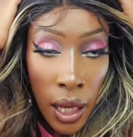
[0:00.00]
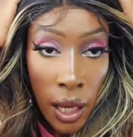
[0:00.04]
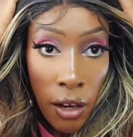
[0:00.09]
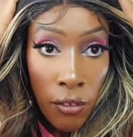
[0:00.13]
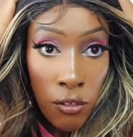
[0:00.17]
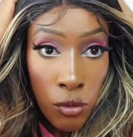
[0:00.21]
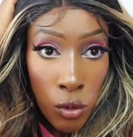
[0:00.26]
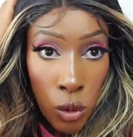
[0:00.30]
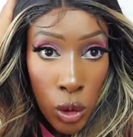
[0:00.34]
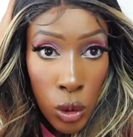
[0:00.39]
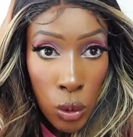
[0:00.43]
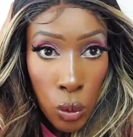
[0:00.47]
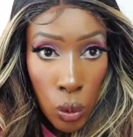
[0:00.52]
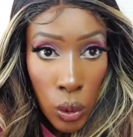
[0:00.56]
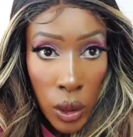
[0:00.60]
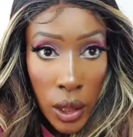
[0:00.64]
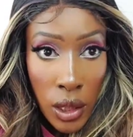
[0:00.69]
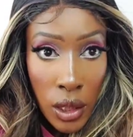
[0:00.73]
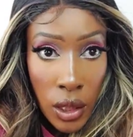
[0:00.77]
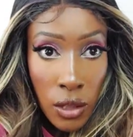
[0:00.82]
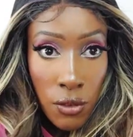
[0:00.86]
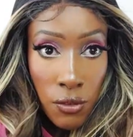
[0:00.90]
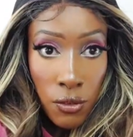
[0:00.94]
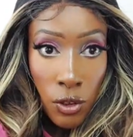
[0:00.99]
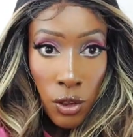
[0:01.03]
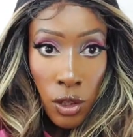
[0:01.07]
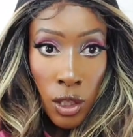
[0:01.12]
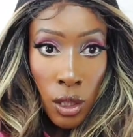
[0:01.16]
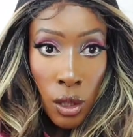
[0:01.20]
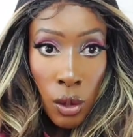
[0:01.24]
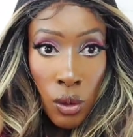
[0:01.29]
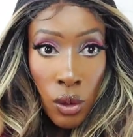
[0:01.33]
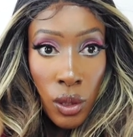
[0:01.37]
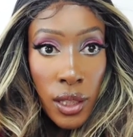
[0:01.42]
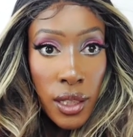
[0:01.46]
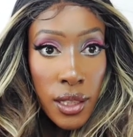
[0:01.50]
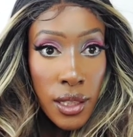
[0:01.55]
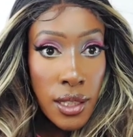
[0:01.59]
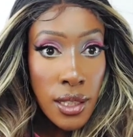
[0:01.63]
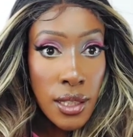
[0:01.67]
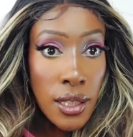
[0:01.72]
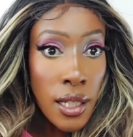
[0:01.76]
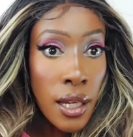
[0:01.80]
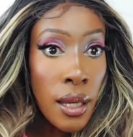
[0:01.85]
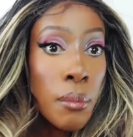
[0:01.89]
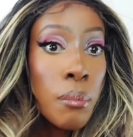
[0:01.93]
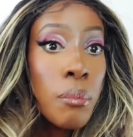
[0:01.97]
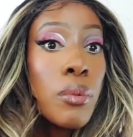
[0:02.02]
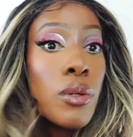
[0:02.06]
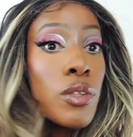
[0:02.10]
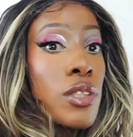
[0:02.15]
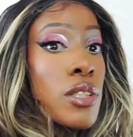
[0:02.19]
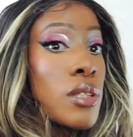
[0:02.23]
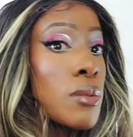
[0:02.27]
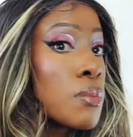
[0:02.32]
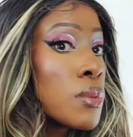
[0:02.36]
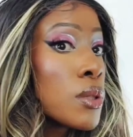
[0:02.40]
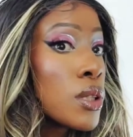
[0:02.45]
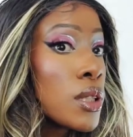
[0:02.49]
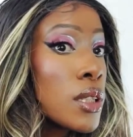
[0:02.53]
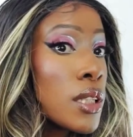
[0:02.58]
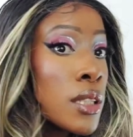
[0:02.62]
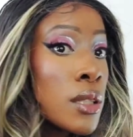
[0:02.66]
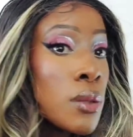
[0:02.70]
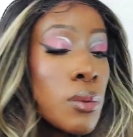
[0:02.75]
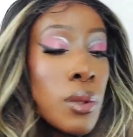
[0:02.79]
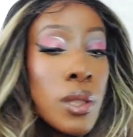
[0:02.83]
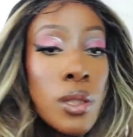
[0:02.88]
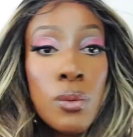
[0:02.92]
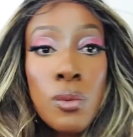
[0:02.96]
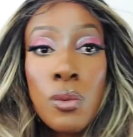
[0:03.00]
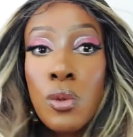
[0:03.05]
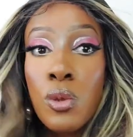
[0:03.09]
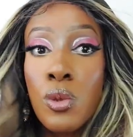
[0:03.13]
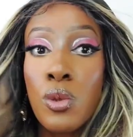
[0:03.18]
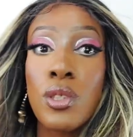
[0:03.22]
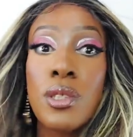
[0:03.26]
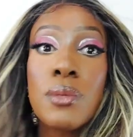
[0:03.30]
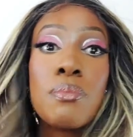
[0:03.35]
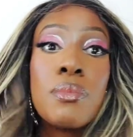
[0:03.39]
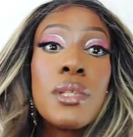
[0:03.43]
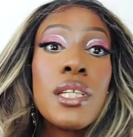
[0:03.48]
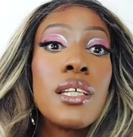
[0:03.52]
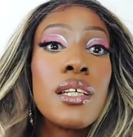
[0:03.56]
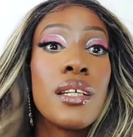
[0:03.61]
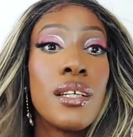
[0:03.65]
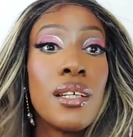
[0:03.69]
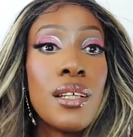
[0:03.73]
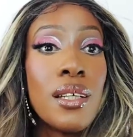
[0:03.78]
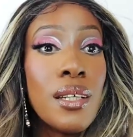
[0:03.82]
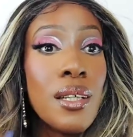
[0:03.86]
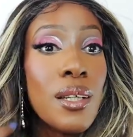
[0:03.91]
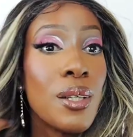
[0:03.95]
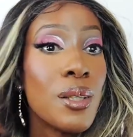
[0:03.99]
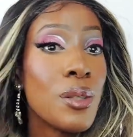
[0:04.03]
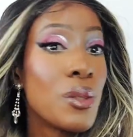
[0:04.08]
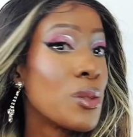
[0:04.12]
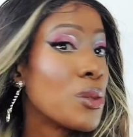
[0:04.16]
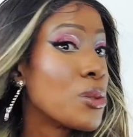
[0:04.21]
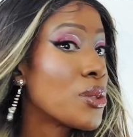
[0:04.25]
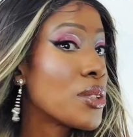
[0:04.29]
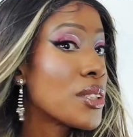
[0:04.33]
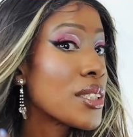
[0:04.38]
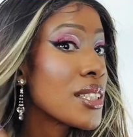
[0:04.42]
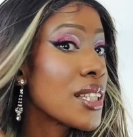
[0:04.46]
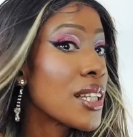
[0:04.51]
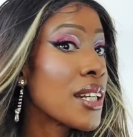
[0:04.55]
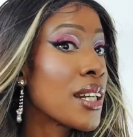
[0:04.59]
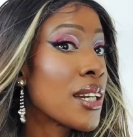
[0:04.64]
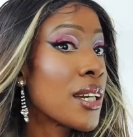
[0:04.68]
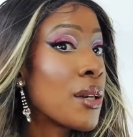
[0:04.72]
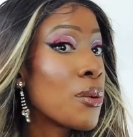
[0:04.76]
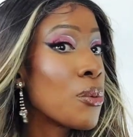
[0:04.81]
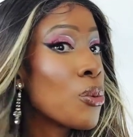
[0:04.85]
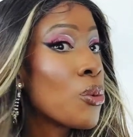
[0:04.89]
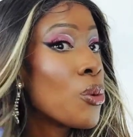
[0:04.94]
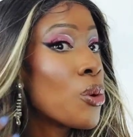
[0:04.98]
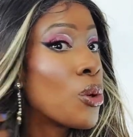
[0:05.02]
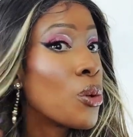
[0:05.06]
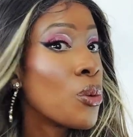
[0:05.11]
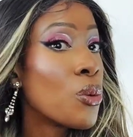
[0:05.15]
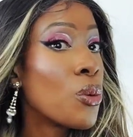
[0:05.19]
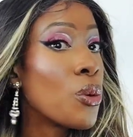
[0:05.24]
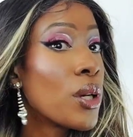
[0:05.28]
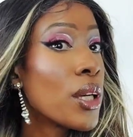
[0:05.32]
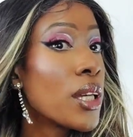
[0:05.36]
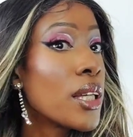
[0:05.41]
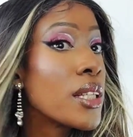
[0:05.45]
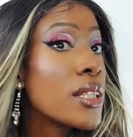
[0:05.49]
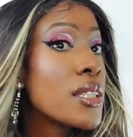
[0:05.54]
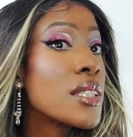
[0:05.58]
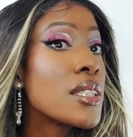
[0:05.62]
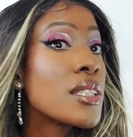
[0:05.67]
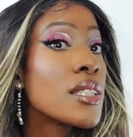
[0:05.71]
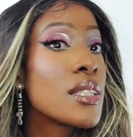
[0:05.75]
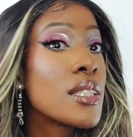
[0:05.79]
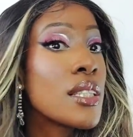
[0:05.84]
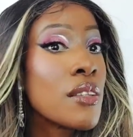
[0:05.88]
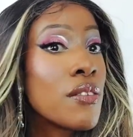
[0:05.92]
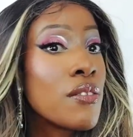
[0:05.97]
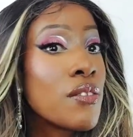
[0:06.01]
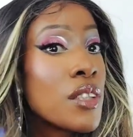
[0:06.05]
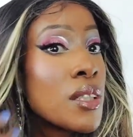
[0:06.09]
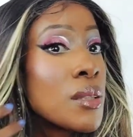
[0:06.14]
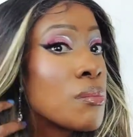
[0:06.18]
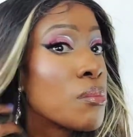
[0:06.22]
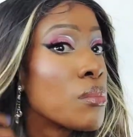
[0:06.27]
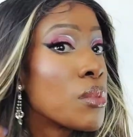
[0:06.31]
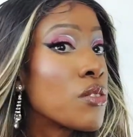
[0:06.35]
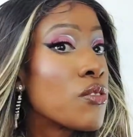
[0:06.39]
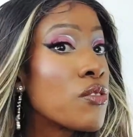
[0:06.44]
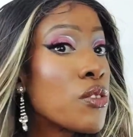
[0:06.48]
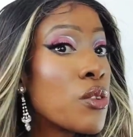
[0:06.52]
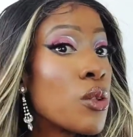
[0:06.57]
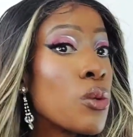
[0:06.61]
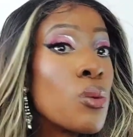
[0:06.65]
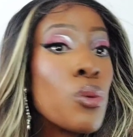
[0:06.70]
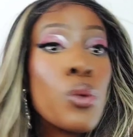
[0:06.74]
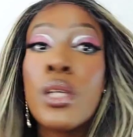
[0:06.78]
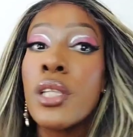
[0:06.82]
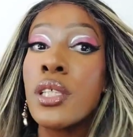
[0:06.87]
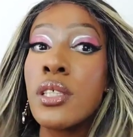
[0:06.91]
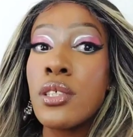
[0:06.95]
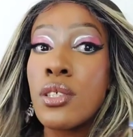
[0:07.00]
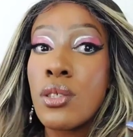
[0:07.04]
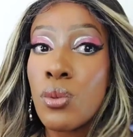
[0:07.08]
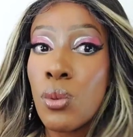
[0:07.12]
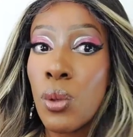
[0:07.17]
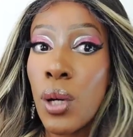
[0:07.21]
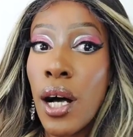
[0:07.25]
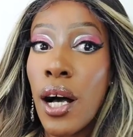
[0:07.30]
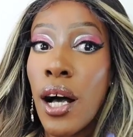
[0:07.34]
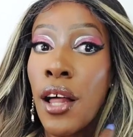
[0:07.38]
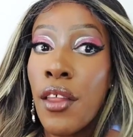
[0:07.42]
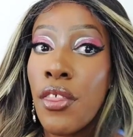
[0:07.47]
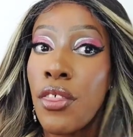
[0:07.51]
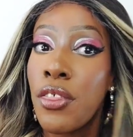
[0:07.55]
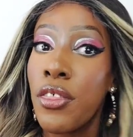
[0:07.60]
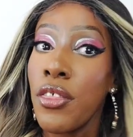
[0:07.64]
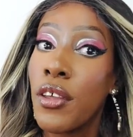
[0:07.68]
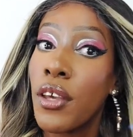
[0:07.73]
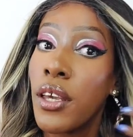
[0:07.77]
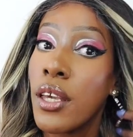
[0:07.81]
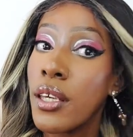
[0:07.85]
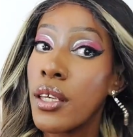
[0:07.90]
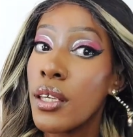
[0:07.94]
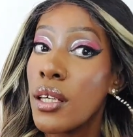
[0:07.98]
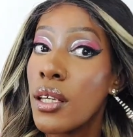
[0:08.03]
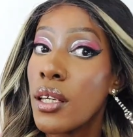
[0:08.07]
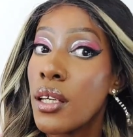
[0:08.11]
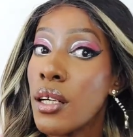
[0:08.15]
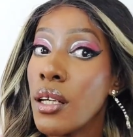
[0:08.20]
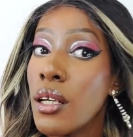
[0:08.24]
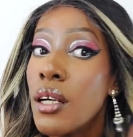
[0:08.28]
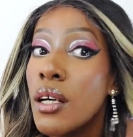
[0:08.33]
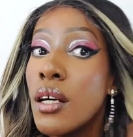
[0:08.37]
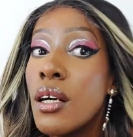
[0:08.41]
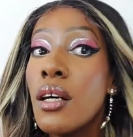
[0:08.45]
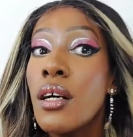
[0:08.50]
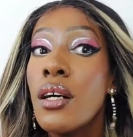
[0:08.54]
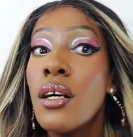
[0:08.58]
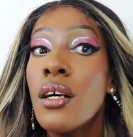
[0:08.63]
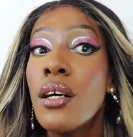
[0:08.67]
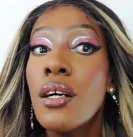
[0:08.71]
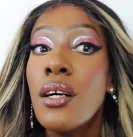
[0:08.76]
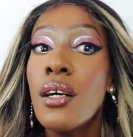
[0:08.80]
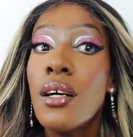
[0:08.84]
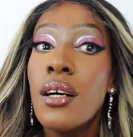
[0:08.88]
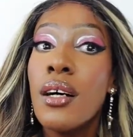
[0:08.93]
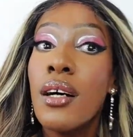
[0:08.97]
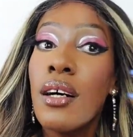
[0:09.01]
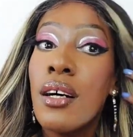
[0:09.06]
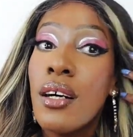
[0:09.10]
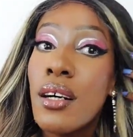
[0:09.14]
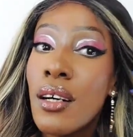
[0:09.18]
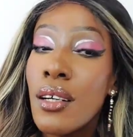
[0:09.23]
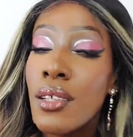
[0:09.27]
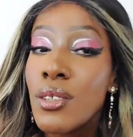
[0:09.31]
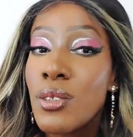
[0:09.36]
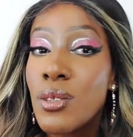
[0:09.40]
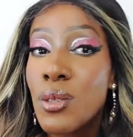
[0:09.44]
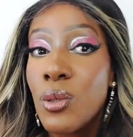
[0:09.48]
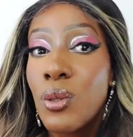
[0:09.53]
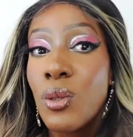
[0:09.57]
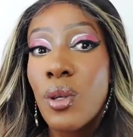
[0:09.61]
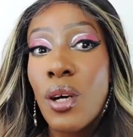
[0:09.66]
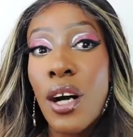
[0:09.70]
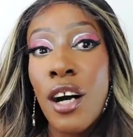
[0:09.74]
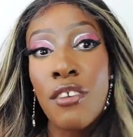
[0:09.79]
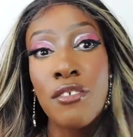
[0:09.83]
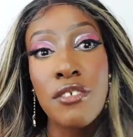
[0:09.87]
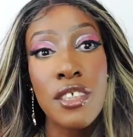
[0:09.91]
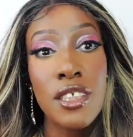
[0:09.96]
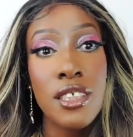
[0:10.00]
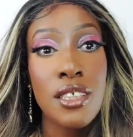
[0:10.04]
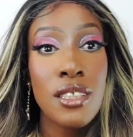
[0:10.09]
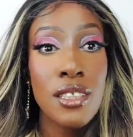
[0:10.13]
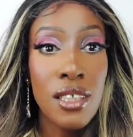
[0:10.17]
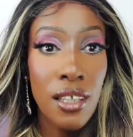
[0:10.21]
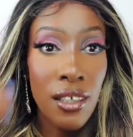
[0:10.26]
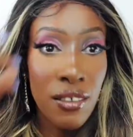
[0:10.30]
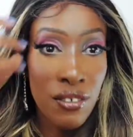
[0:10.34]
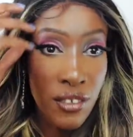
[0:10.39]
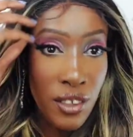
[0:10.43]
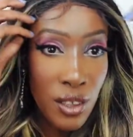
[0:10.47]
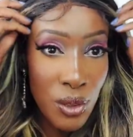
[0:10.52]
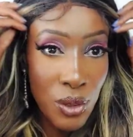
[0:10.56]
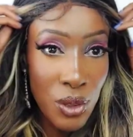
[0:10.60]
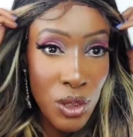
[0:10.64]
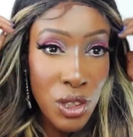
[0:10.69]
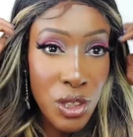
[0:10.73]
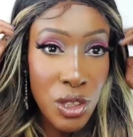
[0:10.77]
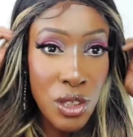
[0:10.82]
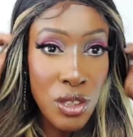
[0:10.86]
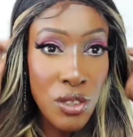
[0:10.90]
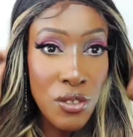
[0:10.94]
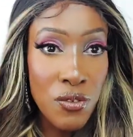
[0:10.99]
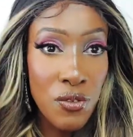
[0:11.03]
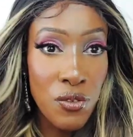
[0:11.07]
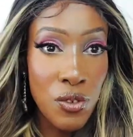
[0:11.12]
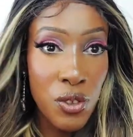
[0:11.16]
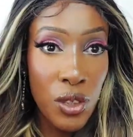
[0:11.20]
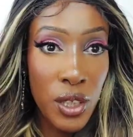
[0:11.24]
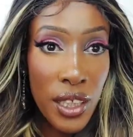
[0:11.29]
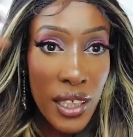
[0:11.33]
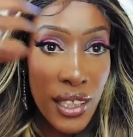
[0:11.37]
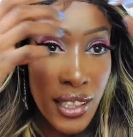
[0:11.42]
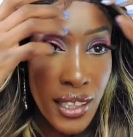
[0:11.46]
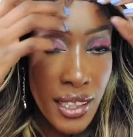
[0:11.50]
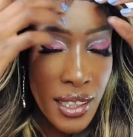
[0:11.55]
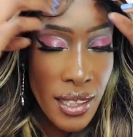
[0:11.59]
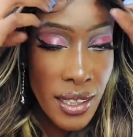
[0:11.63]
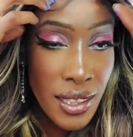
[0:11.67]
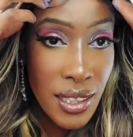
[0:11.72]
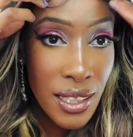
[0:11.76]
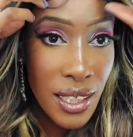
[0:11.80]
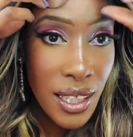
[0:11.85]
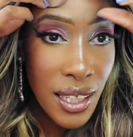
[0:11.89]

I have worn wigs for the longest time possible. Anyone who knows me knows that I wore wigs even before wigs were a thing. So I've seen the evolution of wigs.